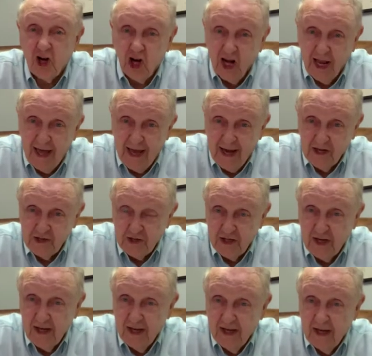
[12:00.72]
class,
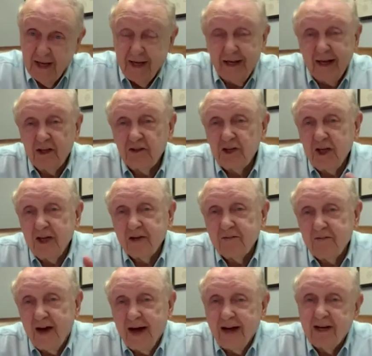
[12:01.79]
and she
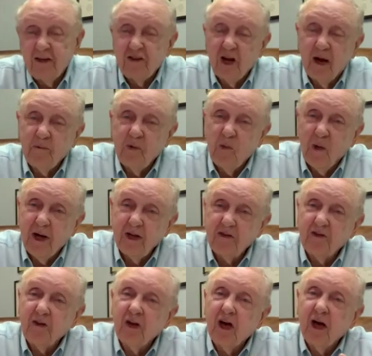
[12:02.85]
invited Tommy Waits
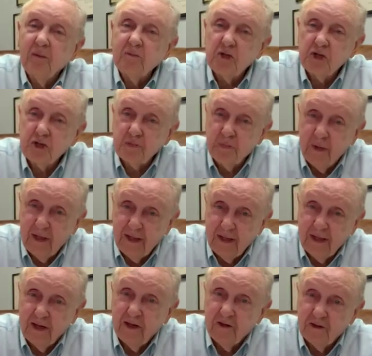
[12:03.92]
to come
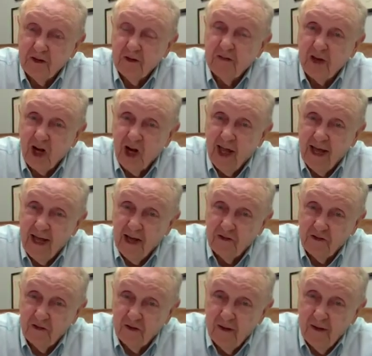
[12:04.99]
speak to the
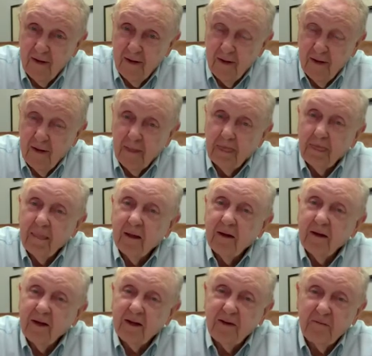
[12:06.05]
class.
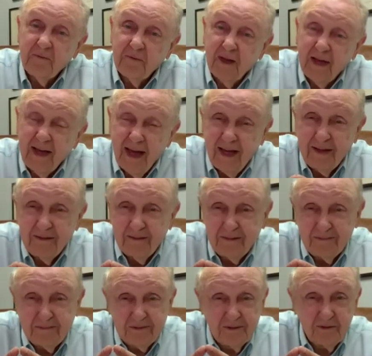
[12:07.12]
They had
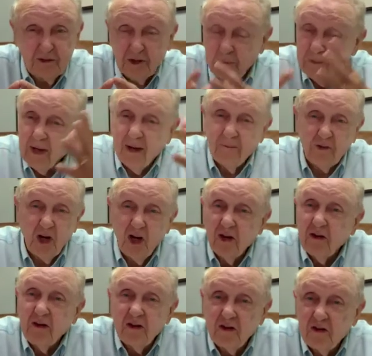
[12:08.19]
sometimes
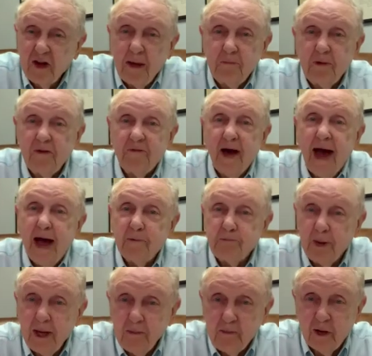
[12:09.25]
175
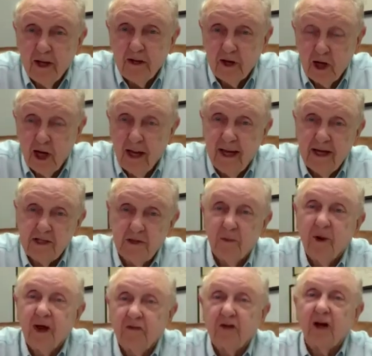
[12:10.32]
people in the class. And
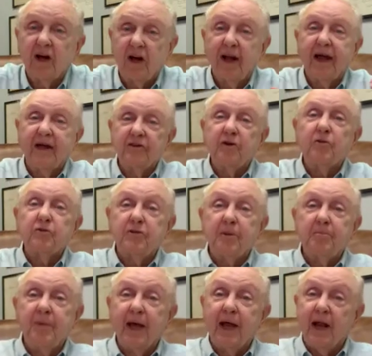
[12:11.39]
when I say a class, it was a
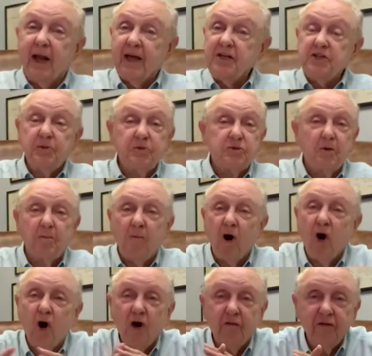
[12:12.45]
big class. She was a
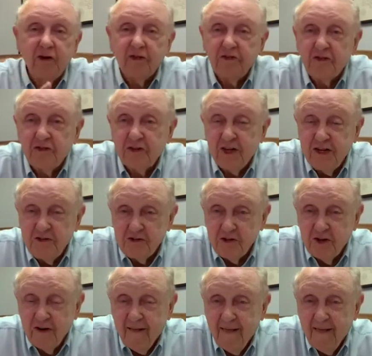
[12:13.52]
marvelous teacher.